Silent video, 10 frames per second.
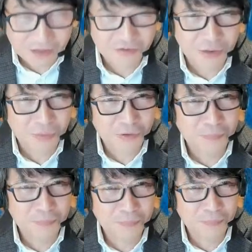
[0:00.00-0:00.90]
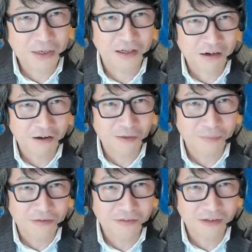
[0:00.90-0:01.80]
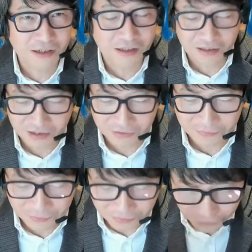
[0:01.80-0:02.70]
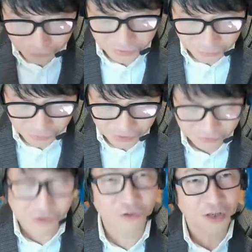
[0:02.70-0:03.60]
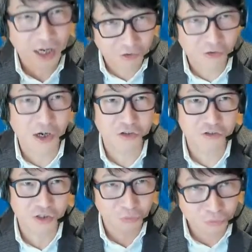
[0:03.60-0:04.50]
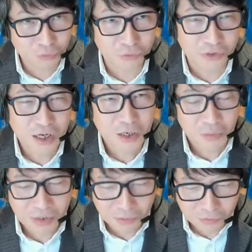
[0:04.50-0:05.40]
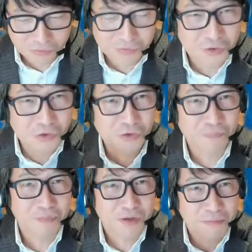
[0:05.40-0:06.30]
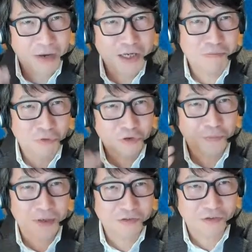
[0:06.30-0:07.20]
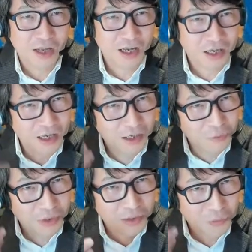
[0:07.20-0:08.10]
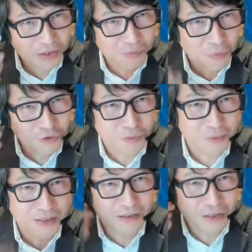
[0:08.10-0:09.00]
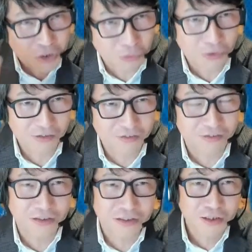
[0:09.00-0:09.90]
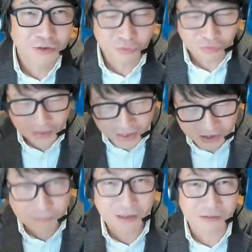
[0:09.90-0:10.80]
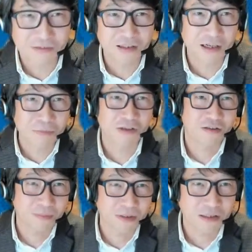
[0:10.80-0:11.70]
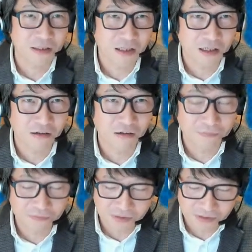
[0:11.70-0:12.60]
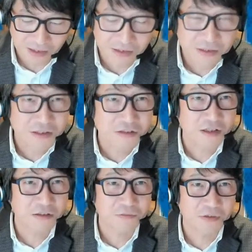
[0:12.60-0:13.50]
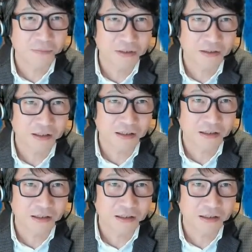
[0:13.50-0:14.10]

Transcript: as a World Bank economist focusing on agriculture and food, what was your main motivation? What motivated you actually to think about possibility of the insect farming